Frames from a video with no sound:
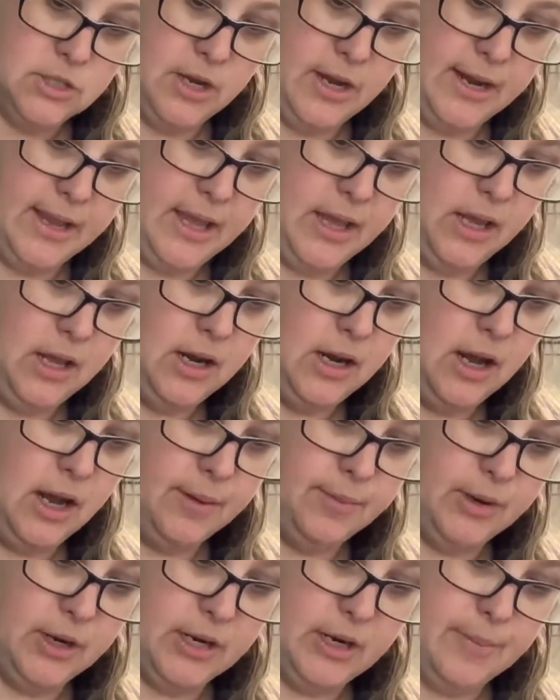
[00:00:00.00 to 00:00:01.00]
again,
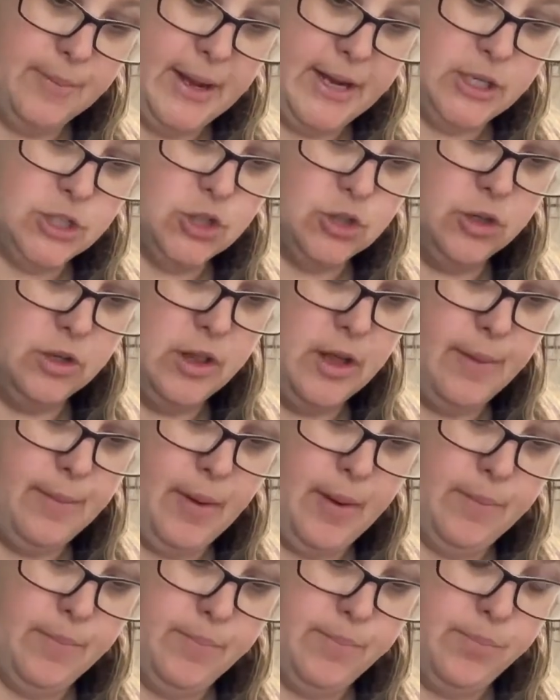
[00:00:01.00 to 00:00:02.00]
I'm going to make sure that
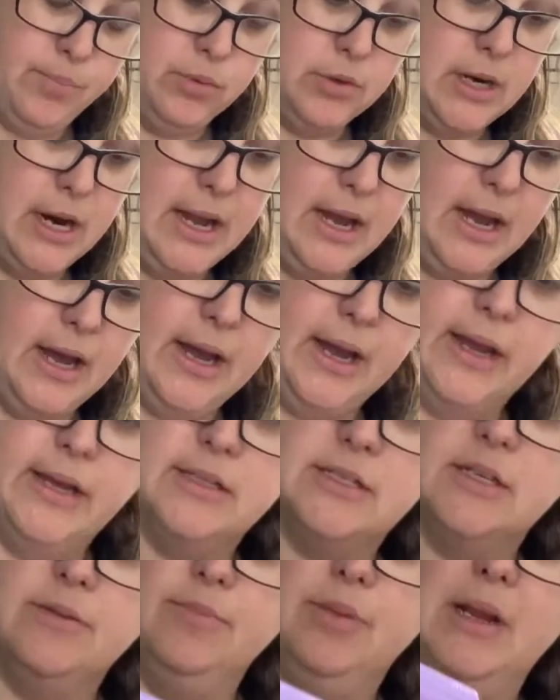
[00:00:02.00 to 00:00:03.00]
my brayer
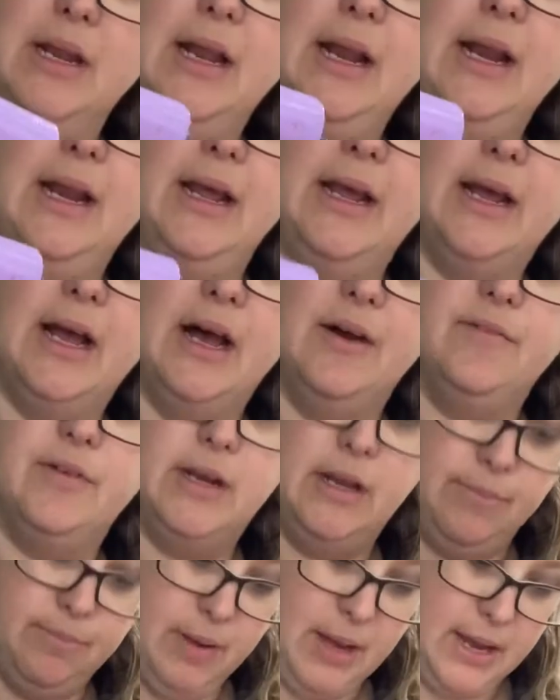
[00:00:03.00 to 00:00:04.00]
is completely covered
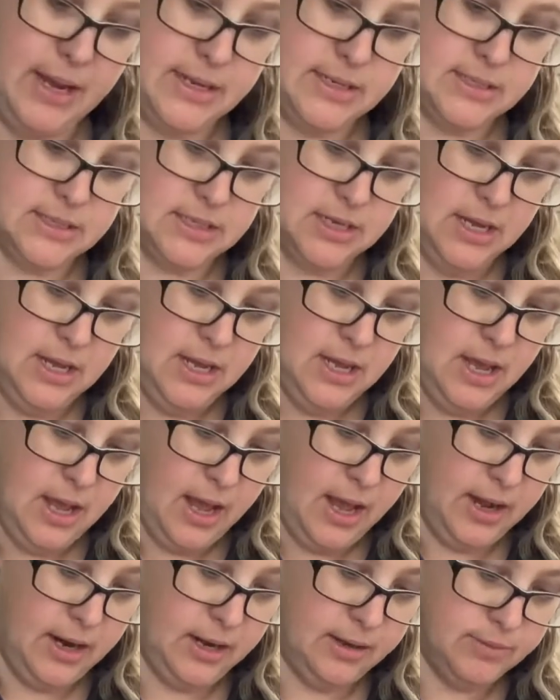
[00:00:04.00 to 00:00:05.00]
in paint,
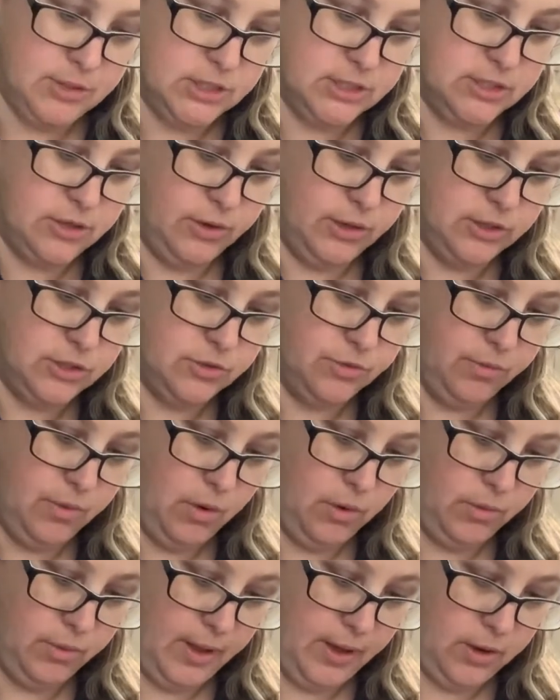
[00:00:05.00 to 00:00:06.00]
and I'm just going to
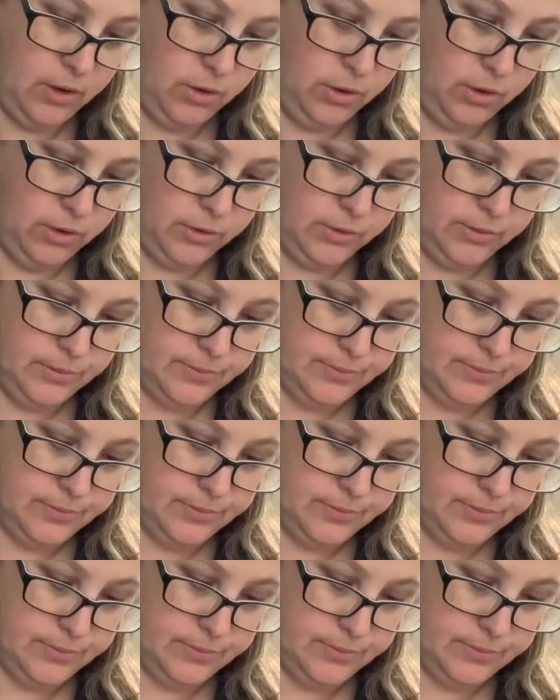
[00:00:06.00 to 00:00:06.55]
roll that on.